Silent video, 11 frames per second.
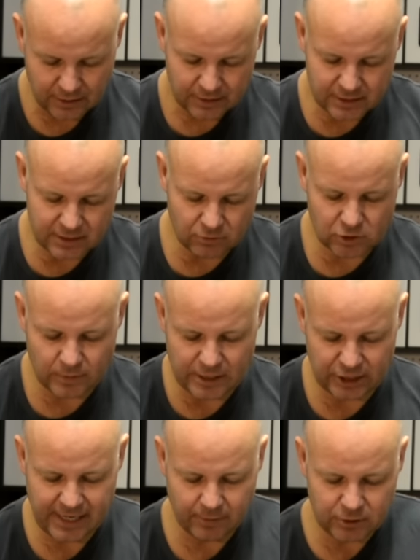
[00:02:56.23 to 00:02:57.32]
this little switch
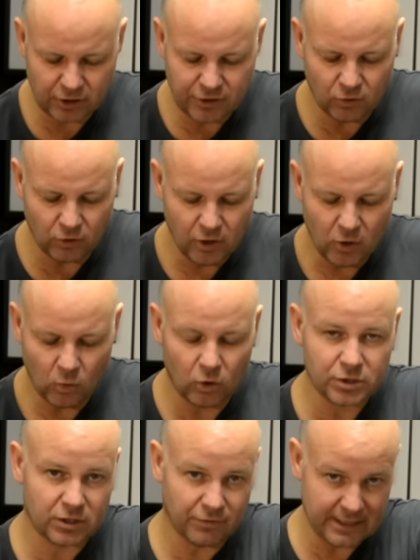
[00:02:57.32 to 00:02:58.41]
here, which I thought
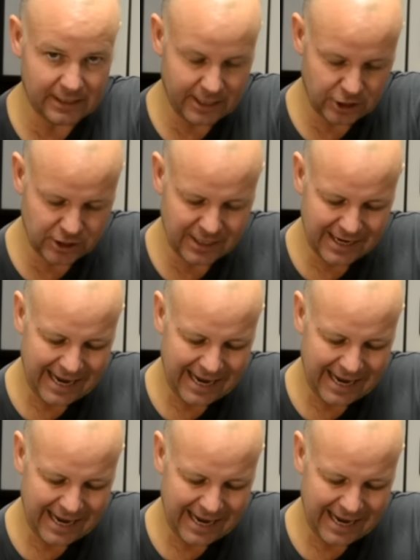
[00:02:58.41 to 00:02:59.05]
was the ventilation,